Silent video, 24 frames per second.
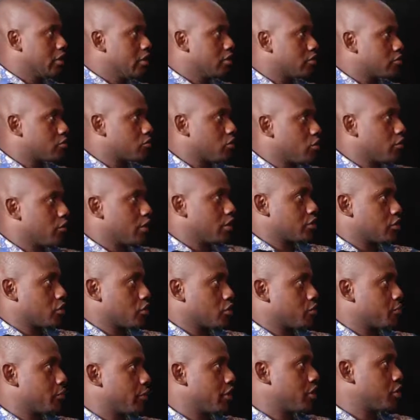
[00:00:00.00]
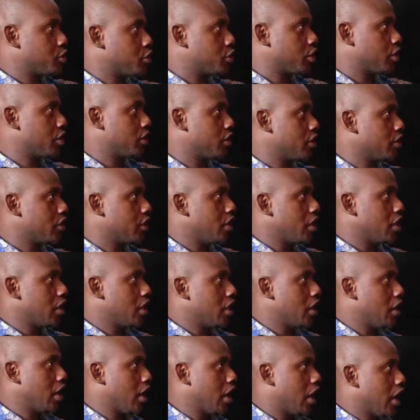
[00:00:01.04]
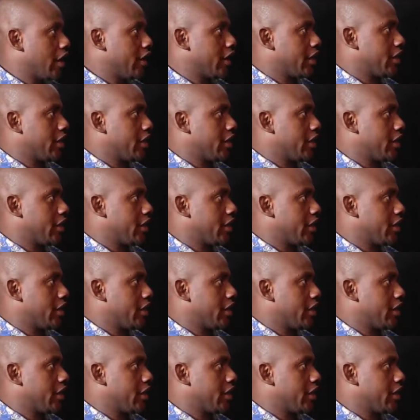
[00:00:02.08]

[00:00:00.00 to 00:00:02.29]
So the suspension, I